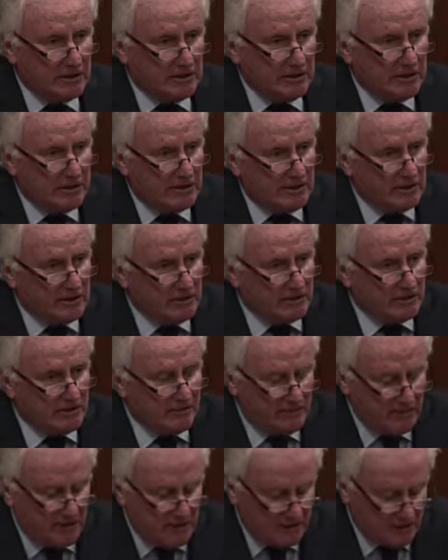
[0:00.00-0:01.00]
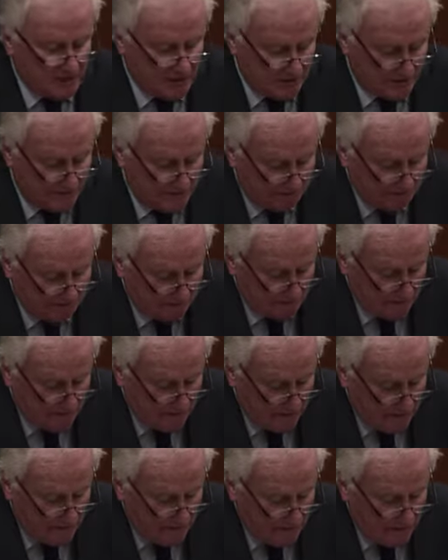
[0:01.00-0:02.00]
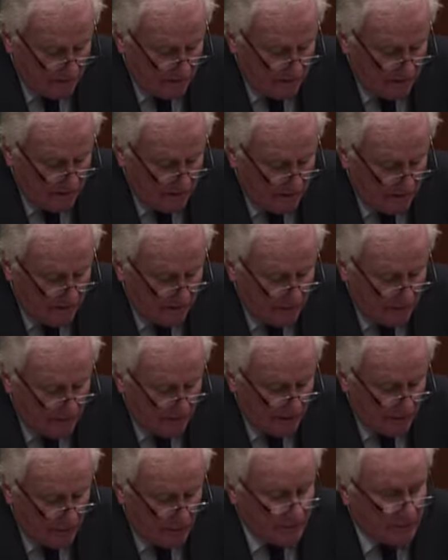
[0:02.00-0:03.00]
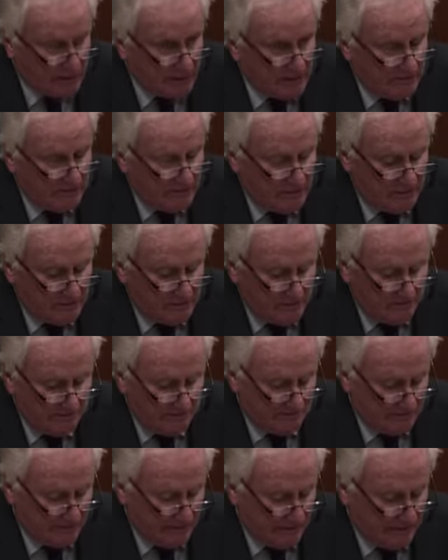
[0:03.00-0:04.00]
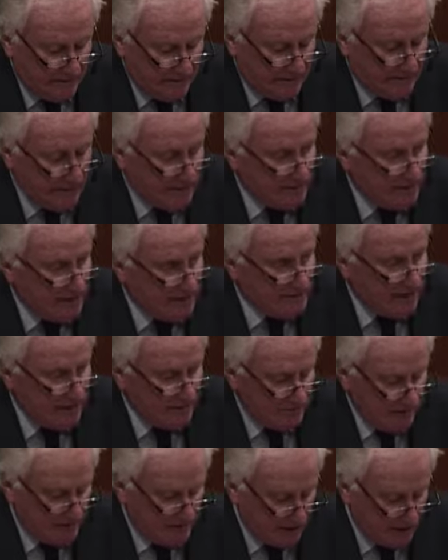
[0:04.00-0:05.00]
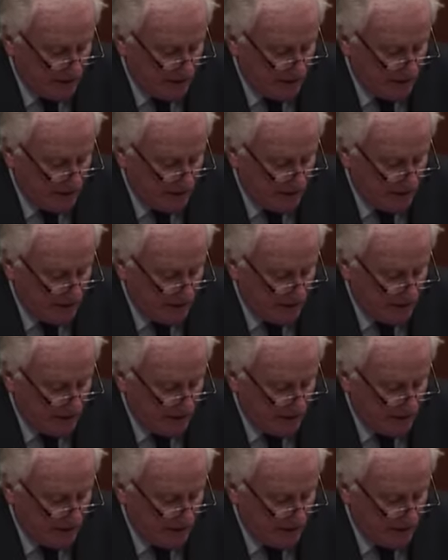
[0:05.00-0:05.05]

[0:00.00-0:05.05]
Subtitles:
in 2000. They were interviewed and they made written